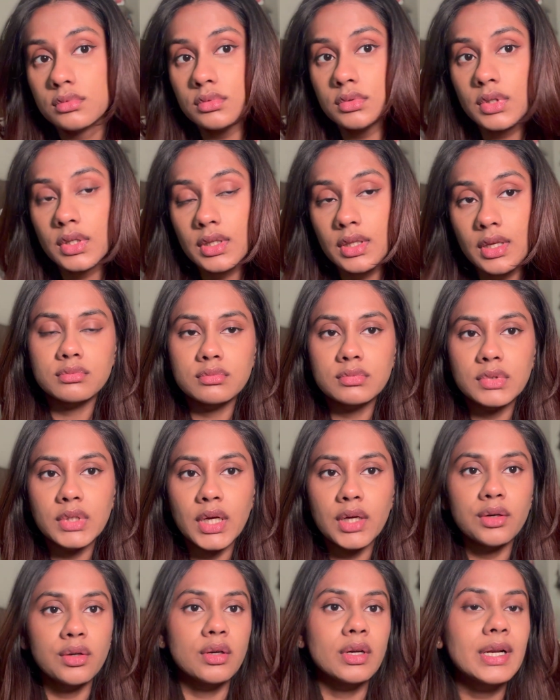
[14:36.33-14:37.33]
I
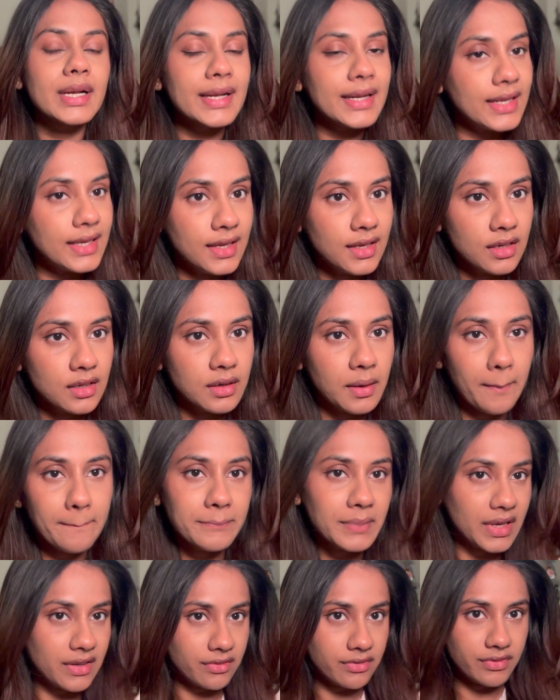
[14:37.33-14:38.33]
don't know, clean
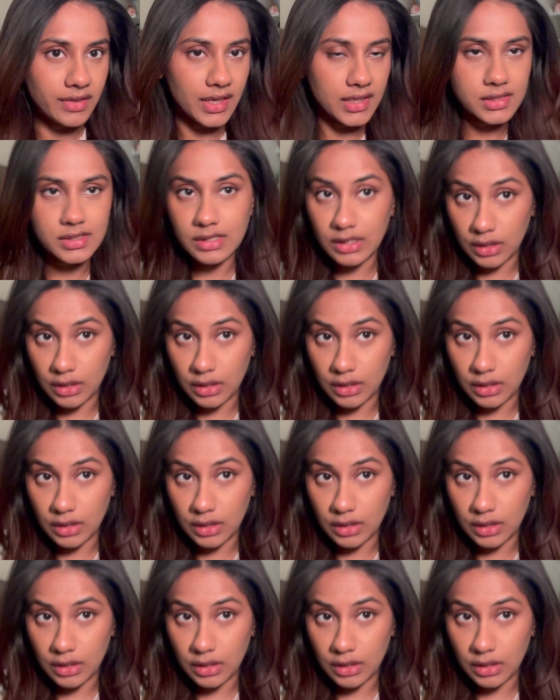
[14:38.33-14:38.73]
my face